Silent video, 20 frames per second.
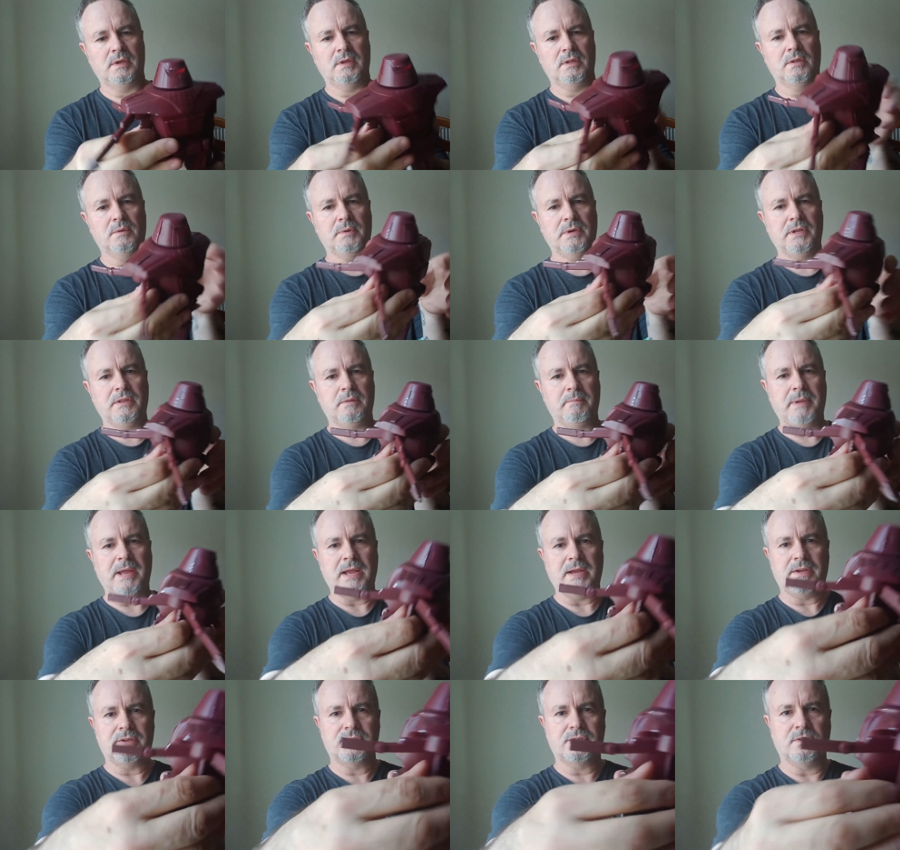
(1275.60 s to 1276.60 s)
The one out the
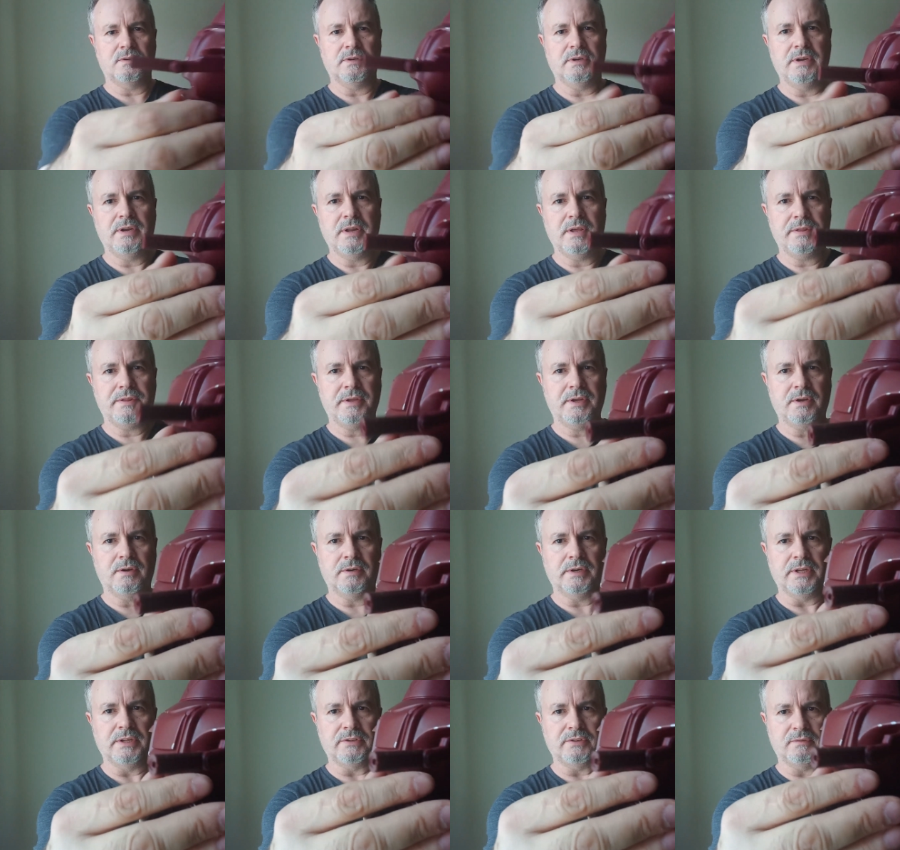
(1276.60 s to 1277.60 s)
back has got nothing on
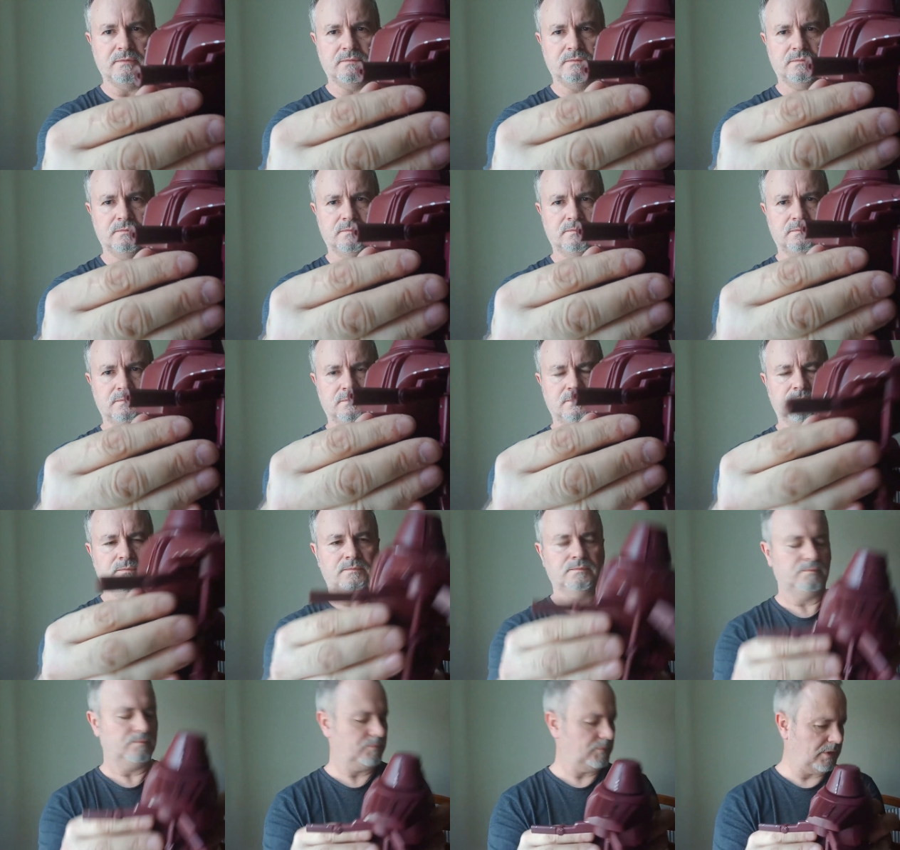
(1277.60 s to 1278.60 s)
it.
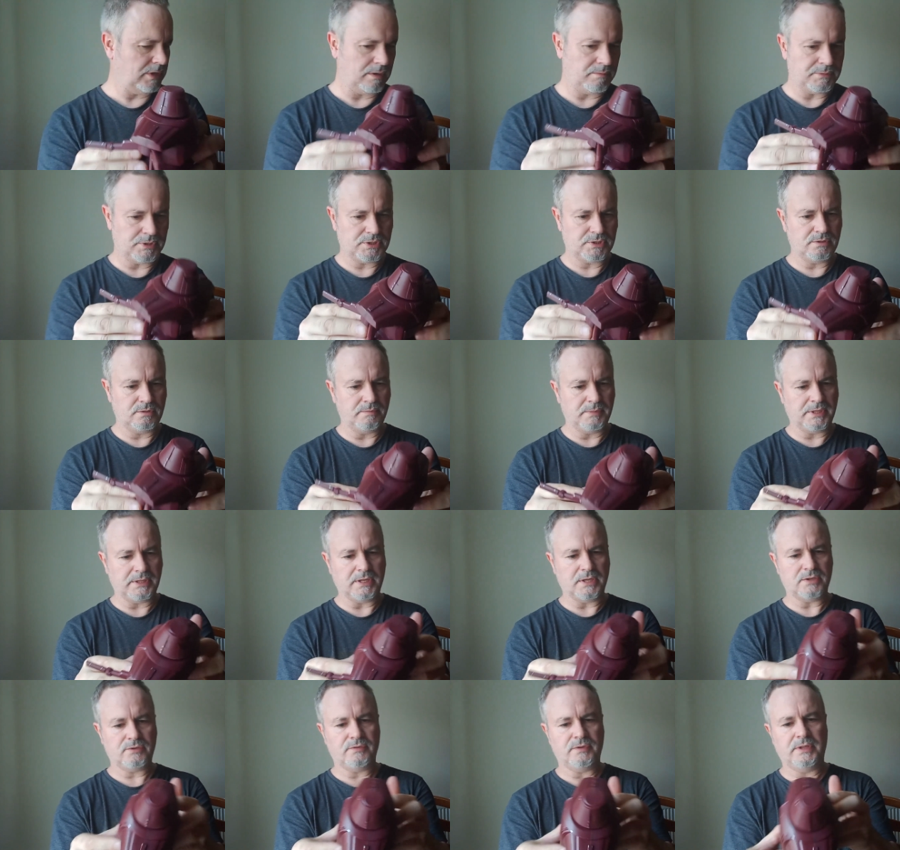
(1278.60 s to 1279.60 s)
I'm assuming
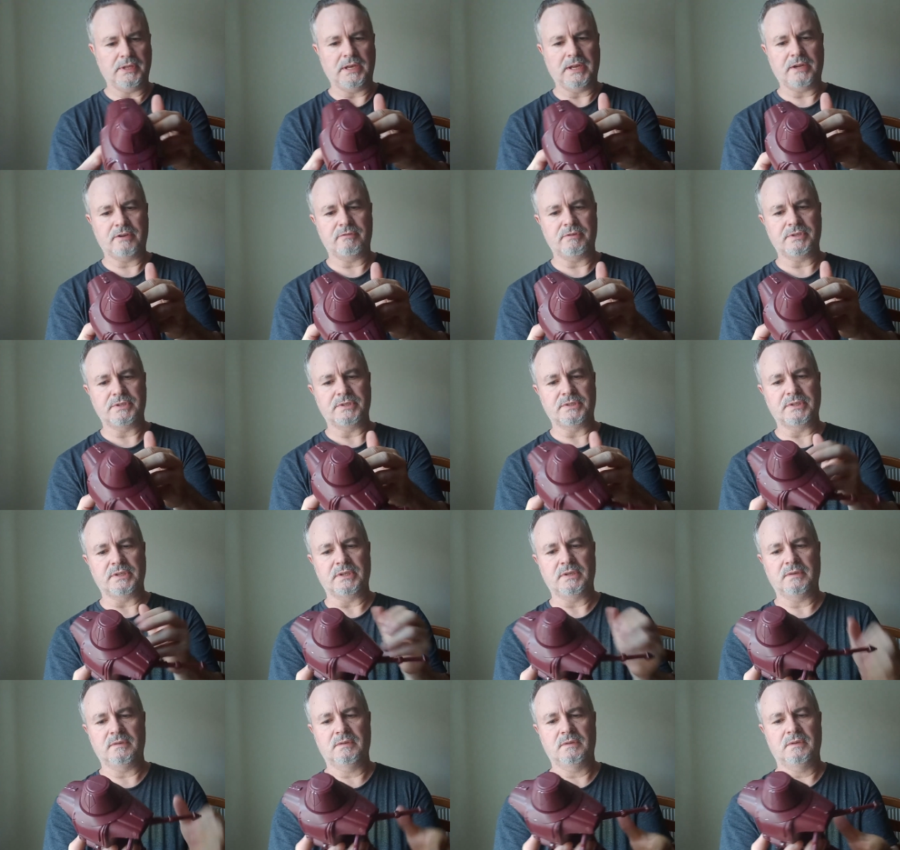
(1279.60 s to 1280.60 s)
that's for the
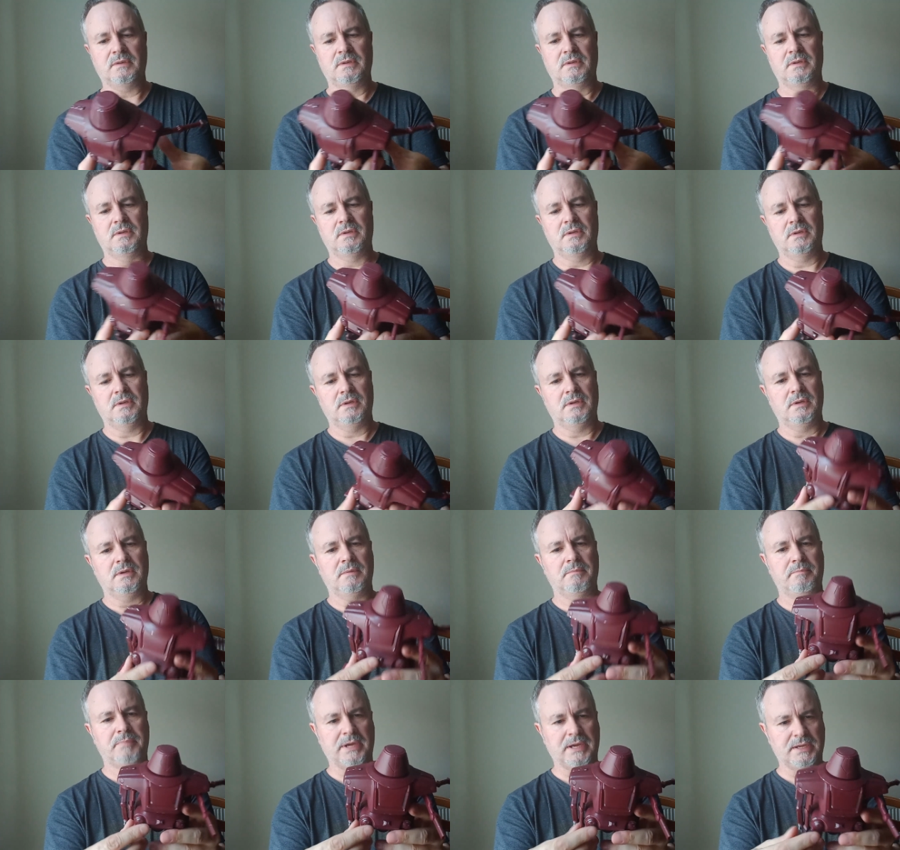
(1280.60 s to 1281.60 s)
electricity.
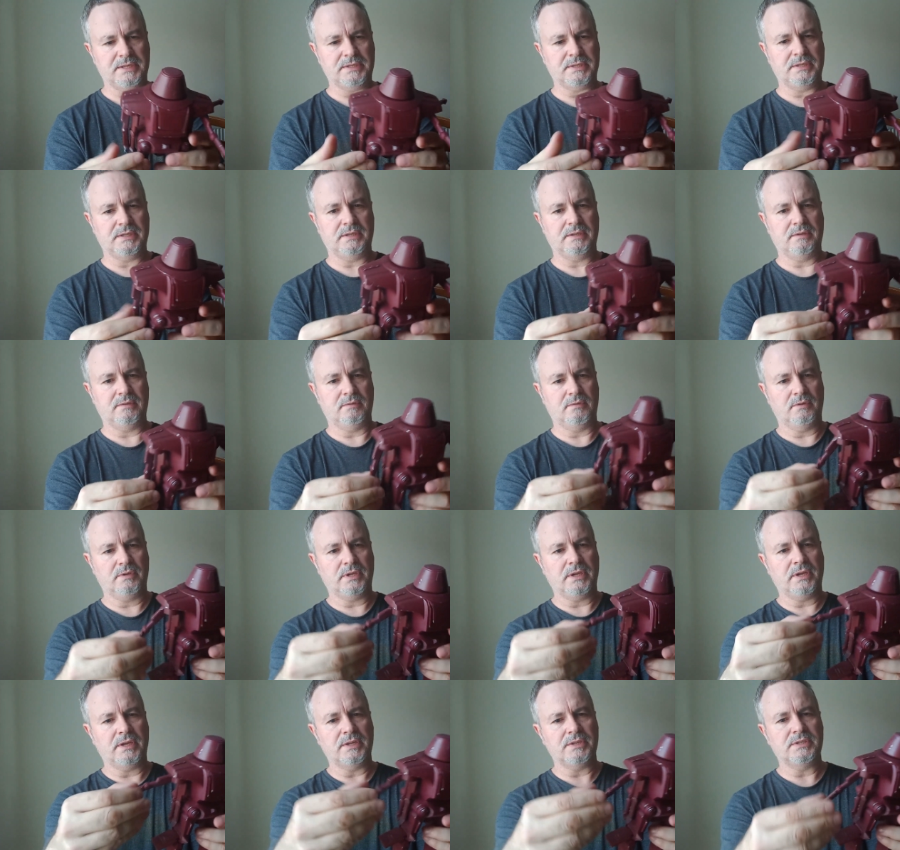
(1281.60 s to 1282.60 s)
But
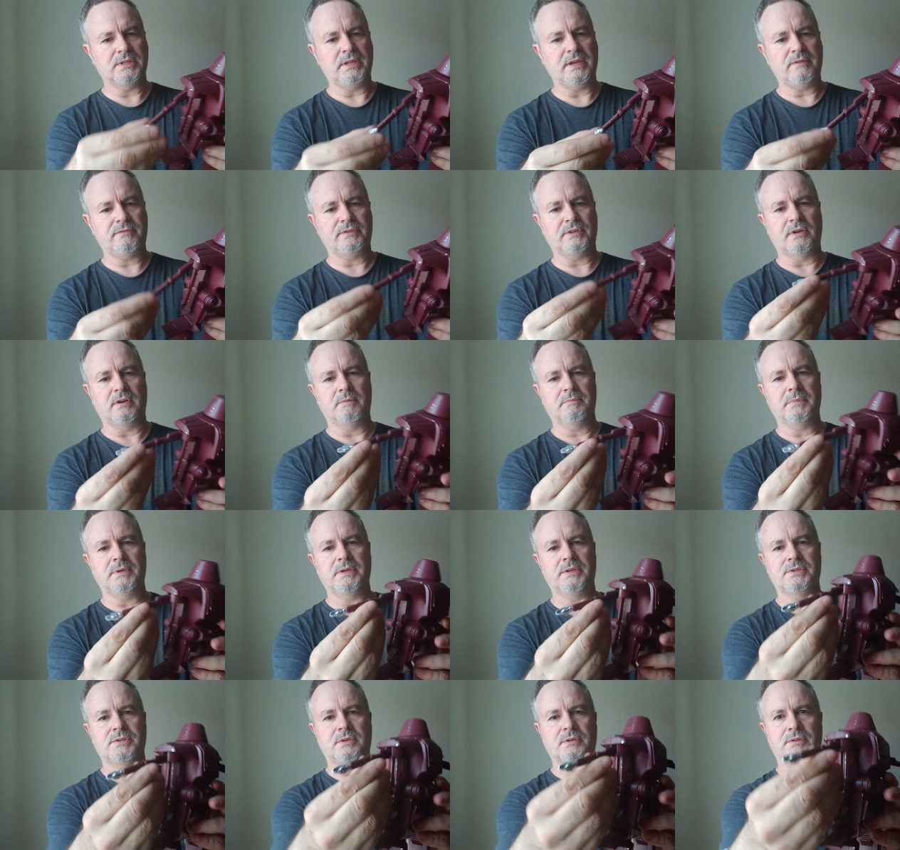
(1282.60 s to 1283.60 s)
looking at his left arm,
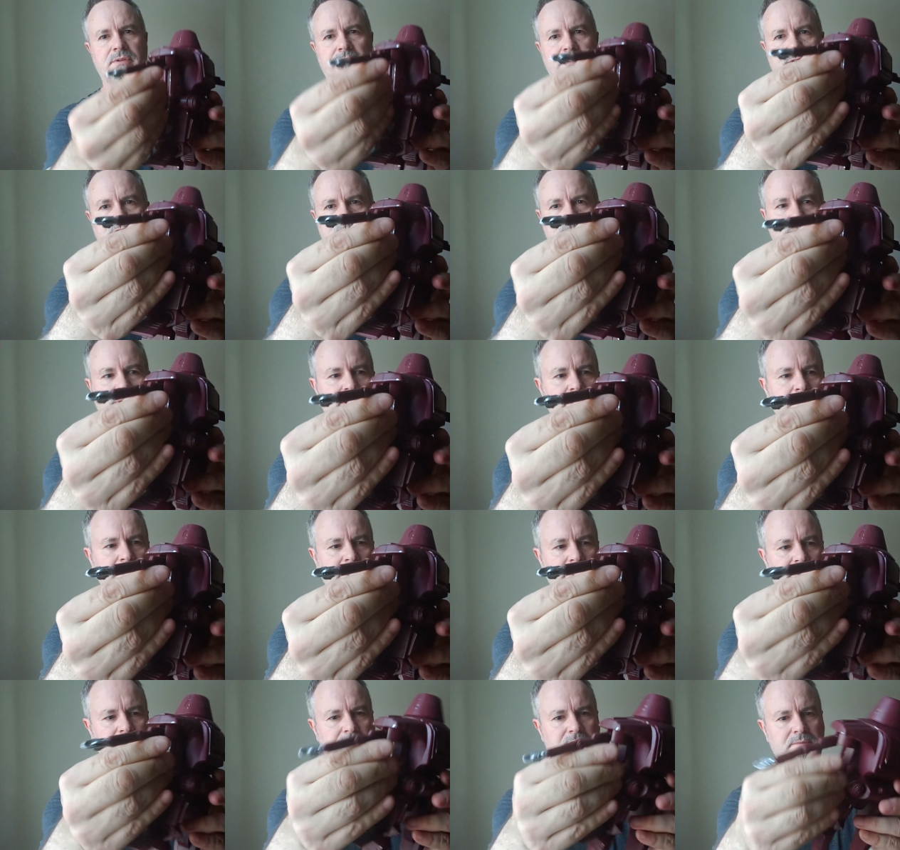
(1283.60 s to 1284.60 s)
he's got the spinny
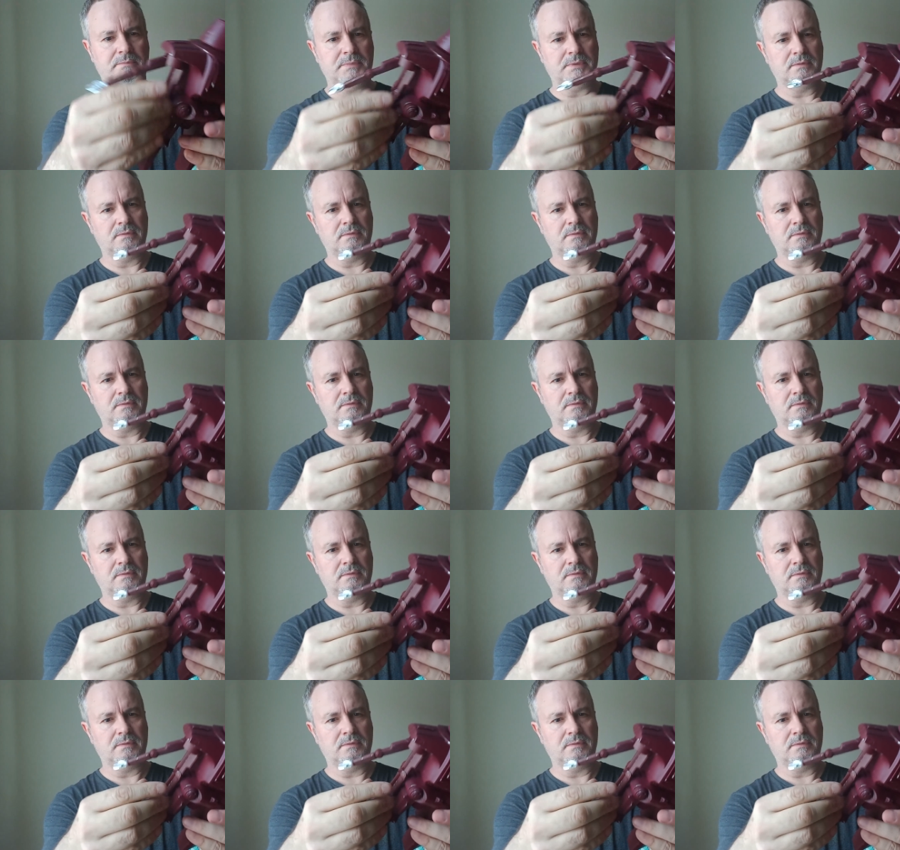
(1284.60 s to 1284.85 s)
blade arm.